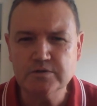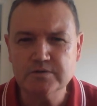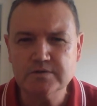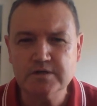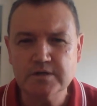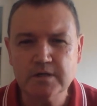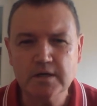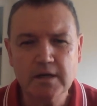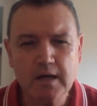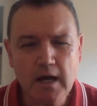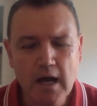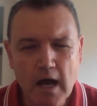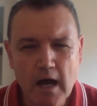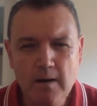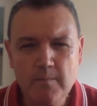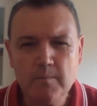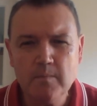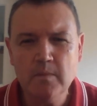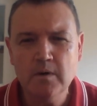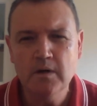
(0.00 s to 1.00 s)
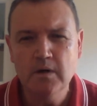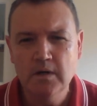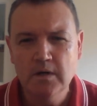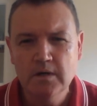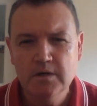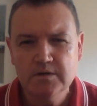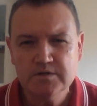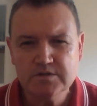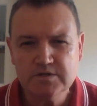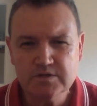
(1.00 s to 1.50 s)
you to come
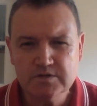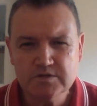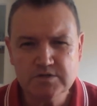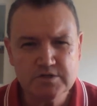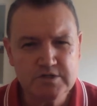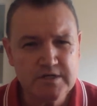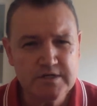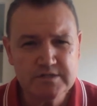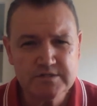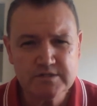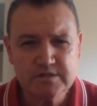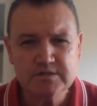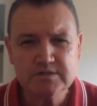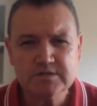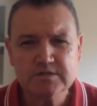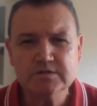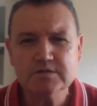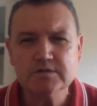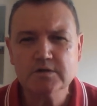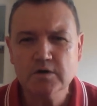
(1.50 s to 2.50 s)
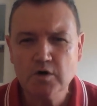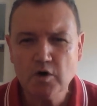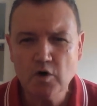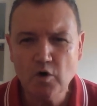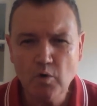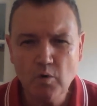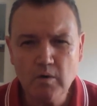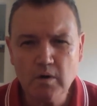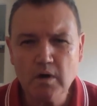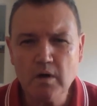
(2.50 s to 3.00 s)
to Jesus,
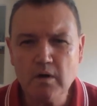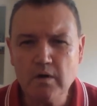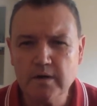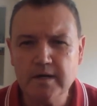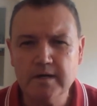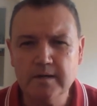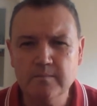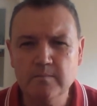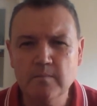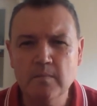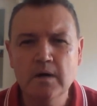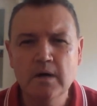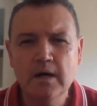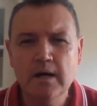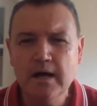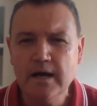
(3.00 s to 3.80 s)
call on him,